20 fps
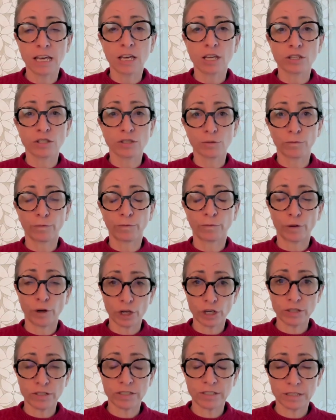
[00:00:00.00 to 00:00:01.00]
So
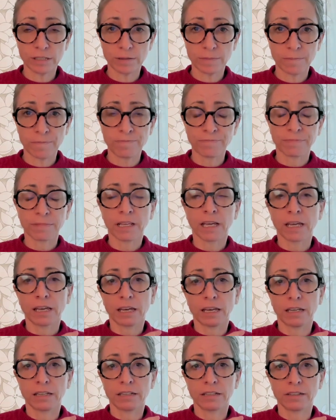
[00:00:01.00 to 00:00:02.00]
first,
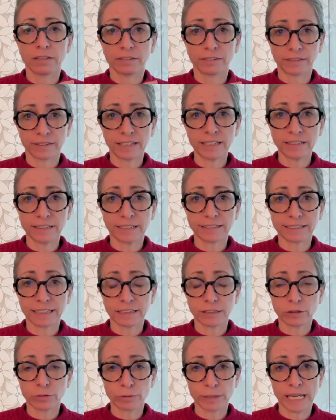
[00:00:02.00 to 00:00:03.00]
thing that
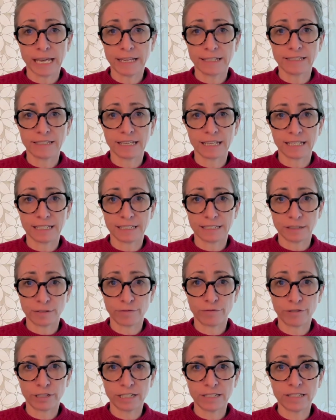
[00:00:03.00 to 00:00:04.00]
can create a
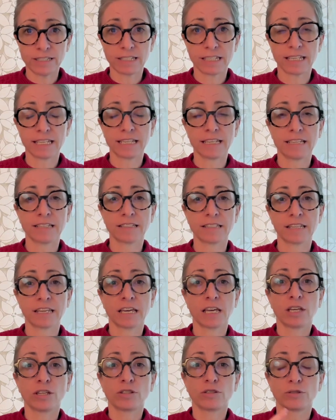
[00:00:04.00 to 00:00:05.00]
difference is
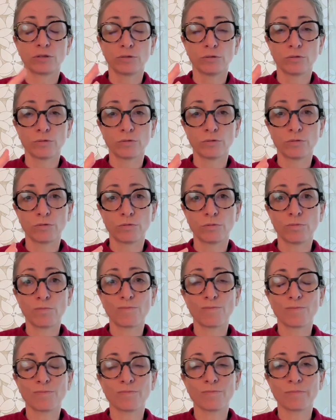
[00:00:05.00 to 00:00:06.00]
to
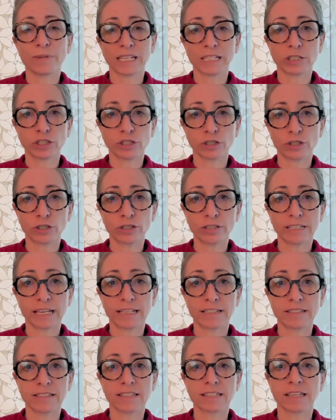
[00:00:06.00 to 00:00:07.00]
make sure
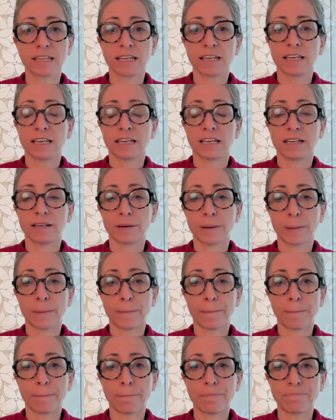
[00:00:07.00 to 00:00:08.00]
that
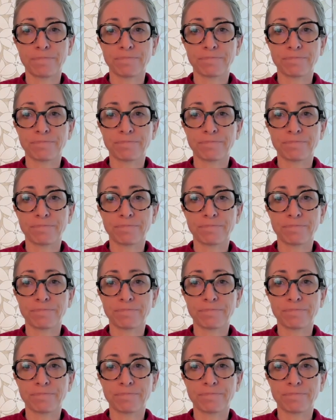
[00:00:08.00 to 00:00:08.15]
um,